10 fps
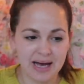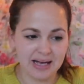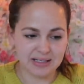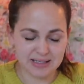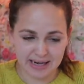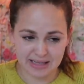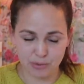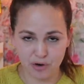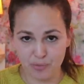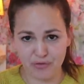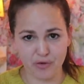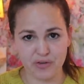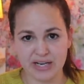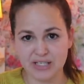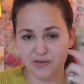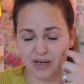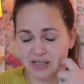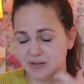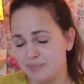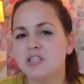and take them off before the next feed.